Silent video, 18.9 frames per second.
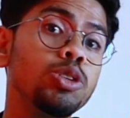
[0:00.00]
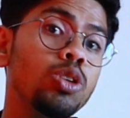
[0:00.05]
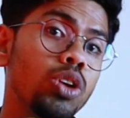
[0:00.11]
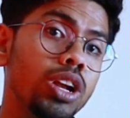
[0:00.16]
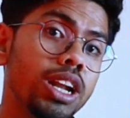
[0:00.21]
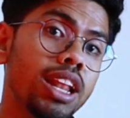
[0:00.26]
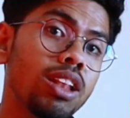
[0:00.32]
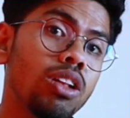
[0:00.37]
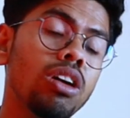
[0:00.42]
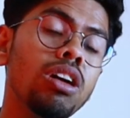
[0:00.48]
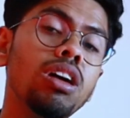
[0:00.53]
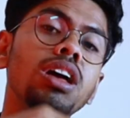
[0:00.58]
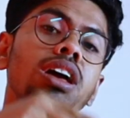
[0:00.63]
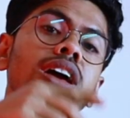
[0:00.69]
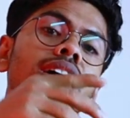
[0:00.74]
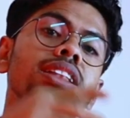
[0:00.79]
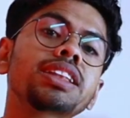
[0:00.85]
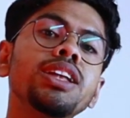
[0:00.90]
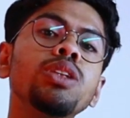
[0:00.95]
pure analog,
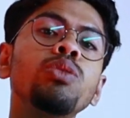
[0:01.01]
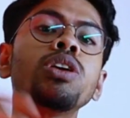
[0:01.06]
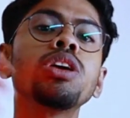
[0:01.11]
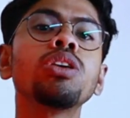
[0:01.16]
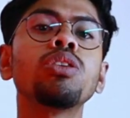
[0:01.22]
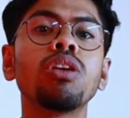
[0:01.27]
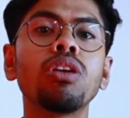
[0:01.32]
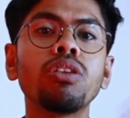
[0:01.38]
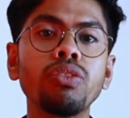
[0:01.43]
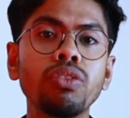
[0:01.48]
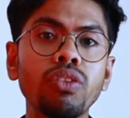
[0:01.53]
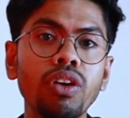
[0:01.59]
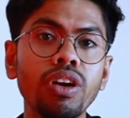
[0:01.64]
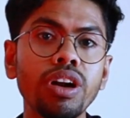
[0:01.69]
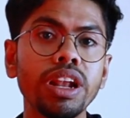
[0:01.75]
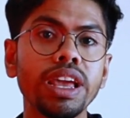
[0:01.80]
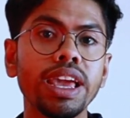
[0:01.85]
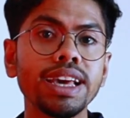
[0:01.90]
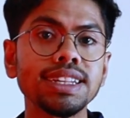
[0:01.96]
then we go
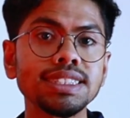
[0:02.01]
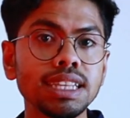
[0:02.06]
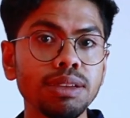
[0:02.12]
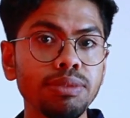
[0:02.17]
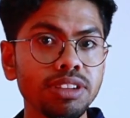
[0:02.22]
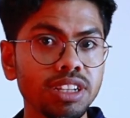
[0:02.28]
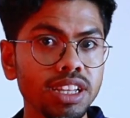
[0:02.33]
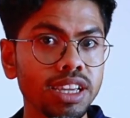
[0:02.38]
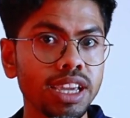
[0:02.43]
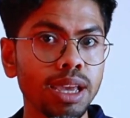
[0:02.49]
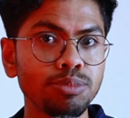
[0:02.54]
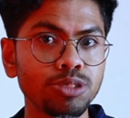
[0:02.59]
for a schematic